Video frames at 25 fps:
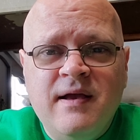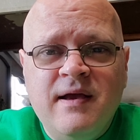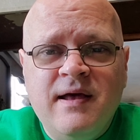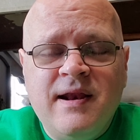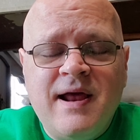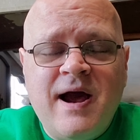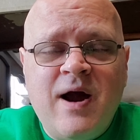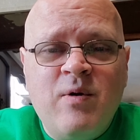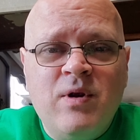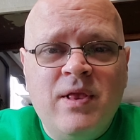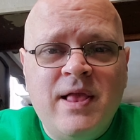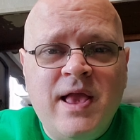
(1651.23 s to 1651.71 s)
an
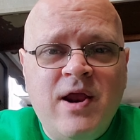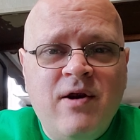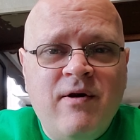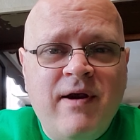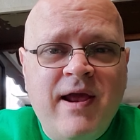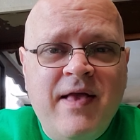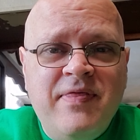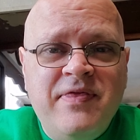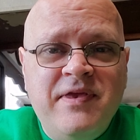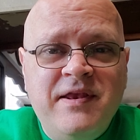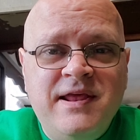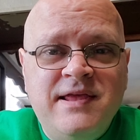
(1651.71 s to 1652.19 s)
hour later,
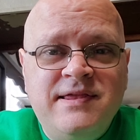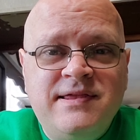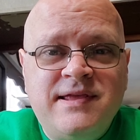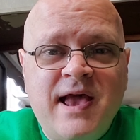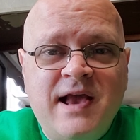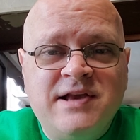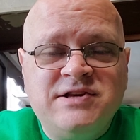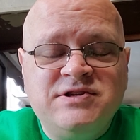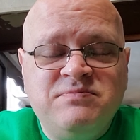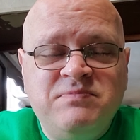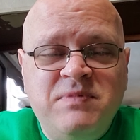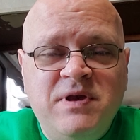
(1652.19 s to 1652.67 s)
Anthony
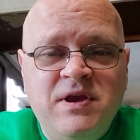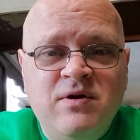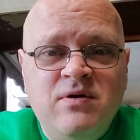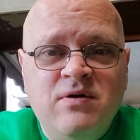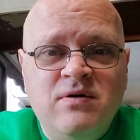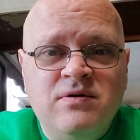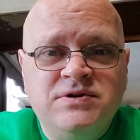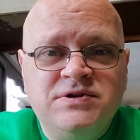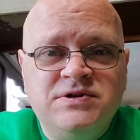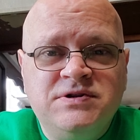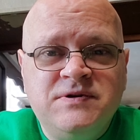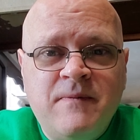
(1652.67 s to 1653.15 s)
texts me. He
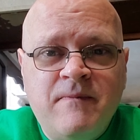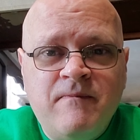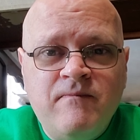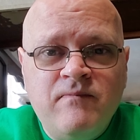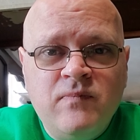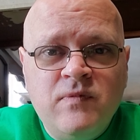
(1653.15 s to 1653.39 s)
goes,